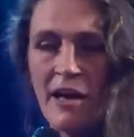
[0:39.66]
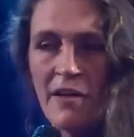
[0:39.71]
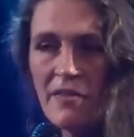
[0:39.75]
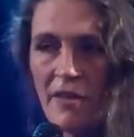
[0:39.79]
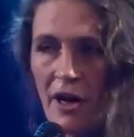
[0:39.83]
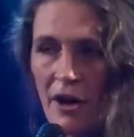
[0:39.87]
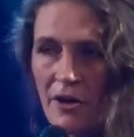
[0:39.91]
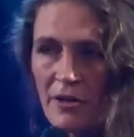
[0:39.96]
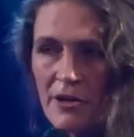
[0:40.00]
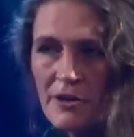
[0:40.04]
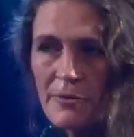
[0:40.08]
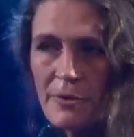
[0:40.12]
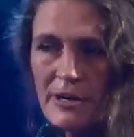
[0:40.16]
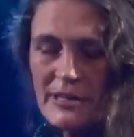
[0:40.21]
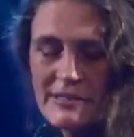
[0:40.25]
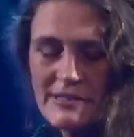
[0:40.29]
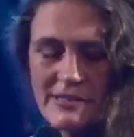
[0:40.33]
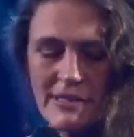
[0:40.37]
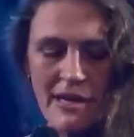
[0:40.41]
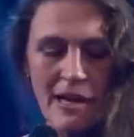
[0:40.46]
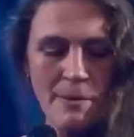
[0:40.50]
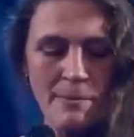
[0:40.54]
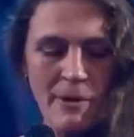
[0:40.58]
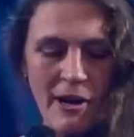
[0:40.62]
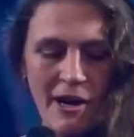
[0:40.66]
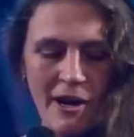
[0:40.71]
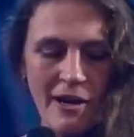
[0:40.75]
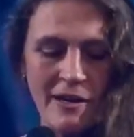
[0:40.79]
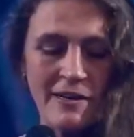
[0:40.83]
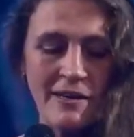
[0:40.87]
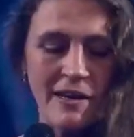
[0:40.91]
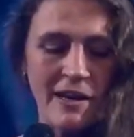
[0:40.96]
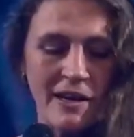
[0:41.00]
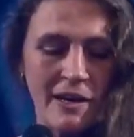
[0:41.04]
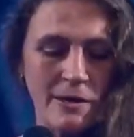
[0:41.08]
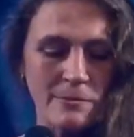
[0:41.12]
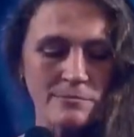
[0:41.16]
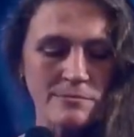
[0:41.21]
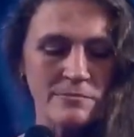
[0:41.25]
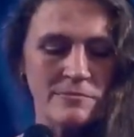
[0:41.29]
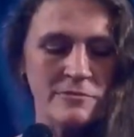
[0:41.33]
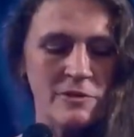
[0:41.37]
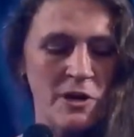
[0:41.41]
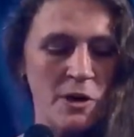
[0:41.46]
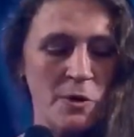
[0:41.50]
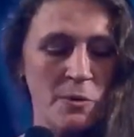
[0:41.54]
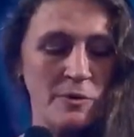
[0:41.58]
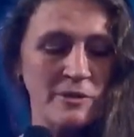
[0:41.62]
and the only reason I married him
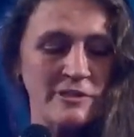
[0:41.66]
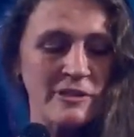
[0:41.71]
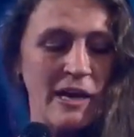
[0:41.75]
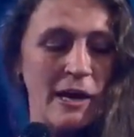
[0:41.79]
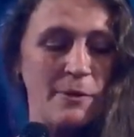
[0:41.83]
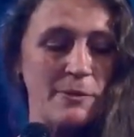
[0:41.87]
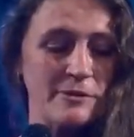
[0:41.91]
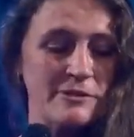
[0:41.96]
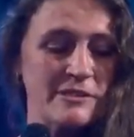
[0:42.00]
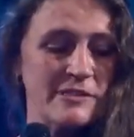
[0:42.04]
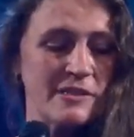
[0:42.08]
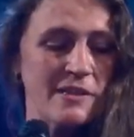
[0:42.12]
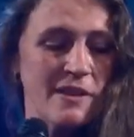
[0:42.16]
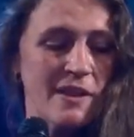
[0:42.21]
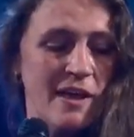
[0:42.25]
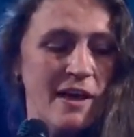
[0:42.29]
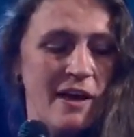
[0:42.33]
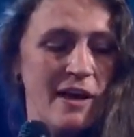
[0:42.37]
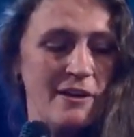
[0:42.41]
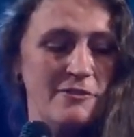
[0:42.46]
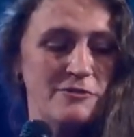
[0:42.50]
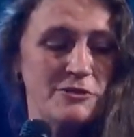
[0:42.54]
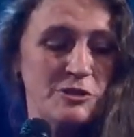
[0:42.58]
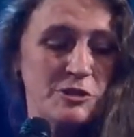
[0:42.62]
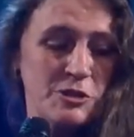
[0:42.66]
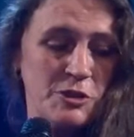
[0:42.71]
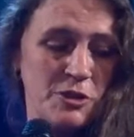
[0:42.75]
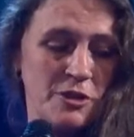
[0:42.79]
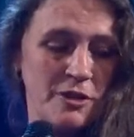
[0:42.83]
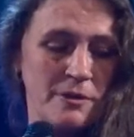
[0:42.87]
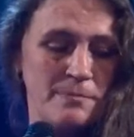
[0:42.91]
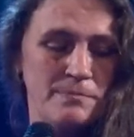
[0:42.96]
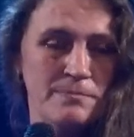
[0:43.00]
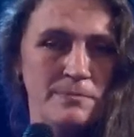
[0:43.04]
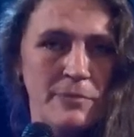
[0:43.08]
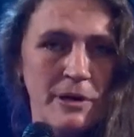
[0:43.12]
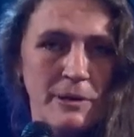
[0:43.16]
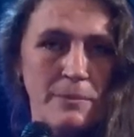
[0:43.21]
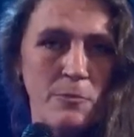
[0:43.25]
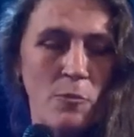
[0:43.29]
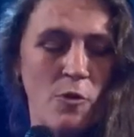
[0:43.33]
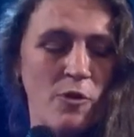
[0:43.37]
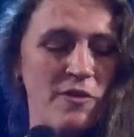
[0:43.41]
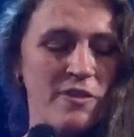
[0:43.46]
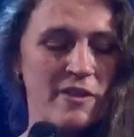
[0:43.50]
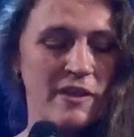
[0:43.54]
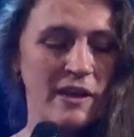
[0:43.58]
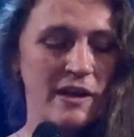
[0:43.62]
was I was in love, sure, but
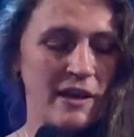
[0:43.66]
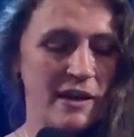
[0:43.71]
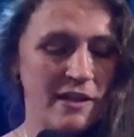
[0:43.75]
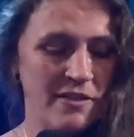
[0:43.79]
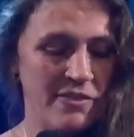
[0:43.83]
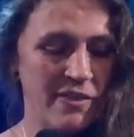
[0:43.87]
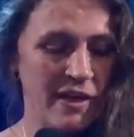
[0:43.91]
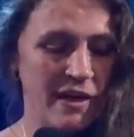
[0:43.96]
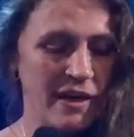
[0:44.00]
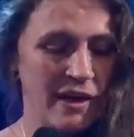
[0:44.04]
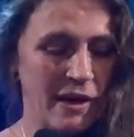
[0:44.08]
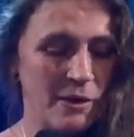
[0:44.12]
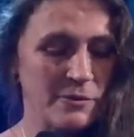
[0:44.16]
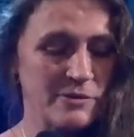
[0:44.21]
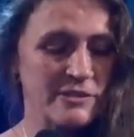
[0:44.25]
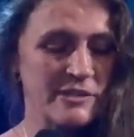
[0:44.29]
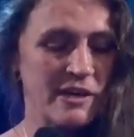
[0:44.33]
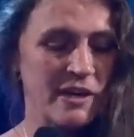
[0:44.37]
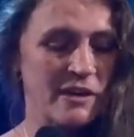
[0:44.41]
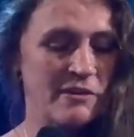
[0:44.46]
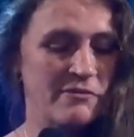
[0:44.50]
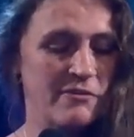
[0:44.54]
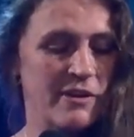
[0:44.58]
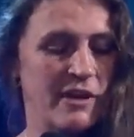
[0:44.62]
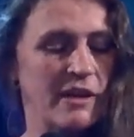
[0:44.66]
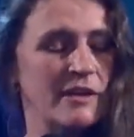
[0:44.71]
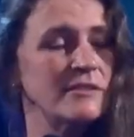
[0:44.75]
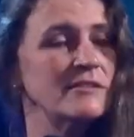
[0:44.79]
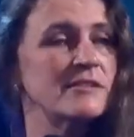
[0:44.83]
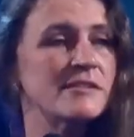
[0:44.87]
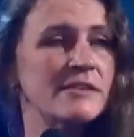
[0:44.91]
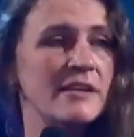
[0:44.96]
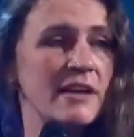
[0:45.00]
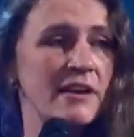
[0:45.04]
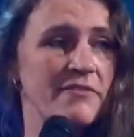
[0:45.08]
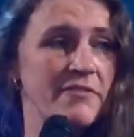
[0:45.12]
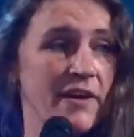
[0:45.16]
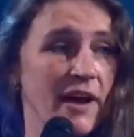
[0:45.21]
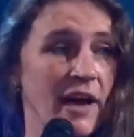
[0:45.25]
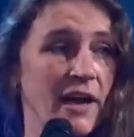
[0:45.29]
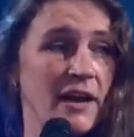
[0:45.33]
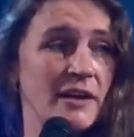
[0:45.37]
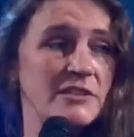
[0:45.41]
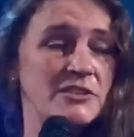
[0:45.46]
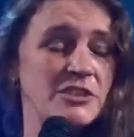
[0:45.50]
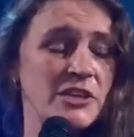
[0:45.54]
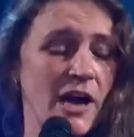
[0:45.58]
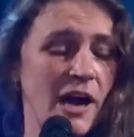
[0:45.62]
more than anything, I was convinced that if I
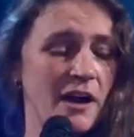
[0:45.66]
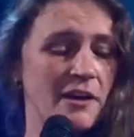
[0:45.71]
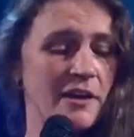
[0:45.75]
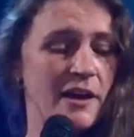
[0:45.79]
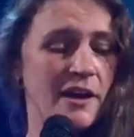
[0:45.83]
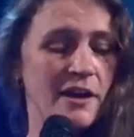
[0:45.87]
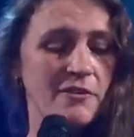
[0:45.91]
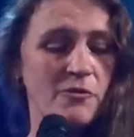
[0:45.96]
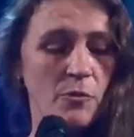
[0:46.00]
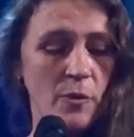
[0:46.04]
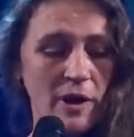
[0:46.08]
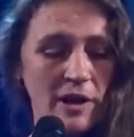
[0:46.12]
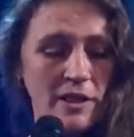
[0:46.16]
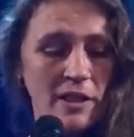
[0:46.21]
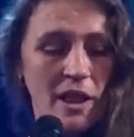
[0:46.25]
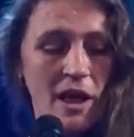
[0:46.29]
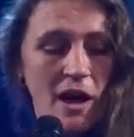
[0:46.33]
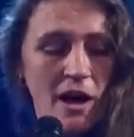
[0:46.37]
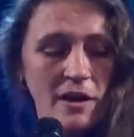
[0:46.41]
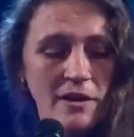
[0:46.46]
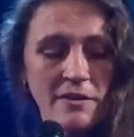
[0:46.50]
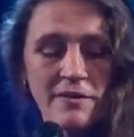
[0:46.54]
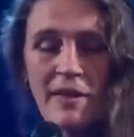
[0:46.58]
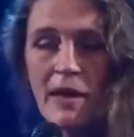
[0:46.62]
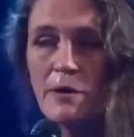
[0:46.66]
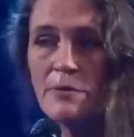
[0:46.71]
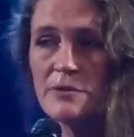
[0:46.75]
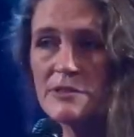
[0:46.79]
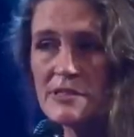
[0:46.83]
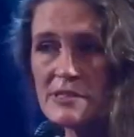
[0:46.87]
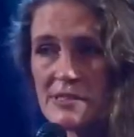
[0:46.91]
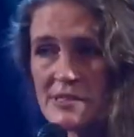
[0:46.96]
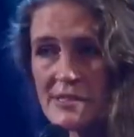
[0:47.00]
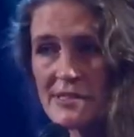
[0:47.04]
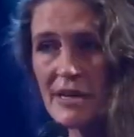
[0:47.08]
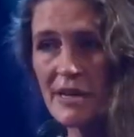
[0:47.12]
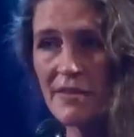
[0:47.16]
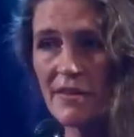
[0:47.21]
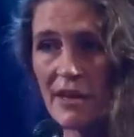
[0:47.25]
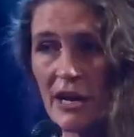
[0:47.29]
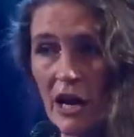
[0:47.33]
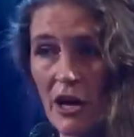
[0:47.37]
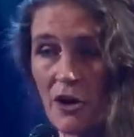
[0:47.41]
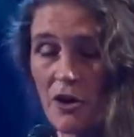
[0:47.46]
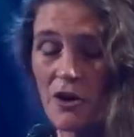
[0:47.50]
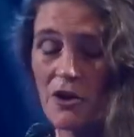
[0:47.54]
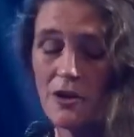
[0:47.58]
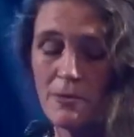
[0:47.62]
had a child out of wedlock, that was a sin that
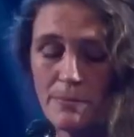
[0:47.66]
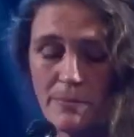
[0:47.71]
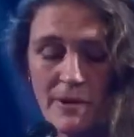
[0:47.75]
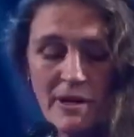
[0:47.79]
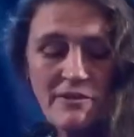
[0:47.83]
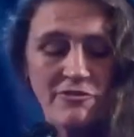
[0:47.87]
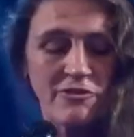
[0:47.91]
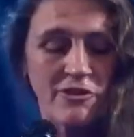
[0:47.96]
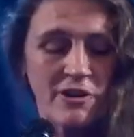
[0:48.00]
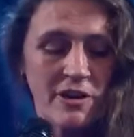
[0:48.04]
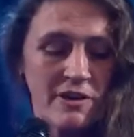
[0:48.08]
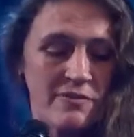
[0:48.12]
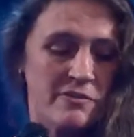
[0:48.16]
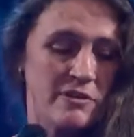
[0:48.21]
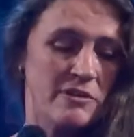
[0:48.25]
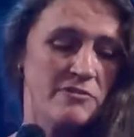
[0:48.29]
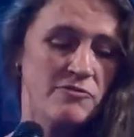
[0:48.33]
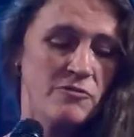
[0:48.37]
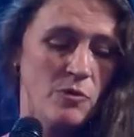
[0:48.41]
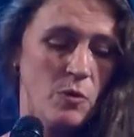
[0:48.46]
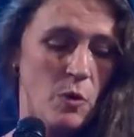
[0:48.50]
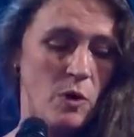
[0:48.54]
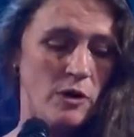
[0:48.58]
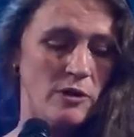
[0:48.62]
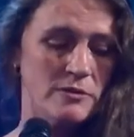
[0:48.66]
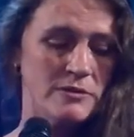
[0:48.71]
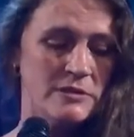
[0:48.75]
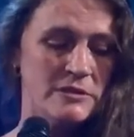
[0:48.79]
I couldn't be forgiven for.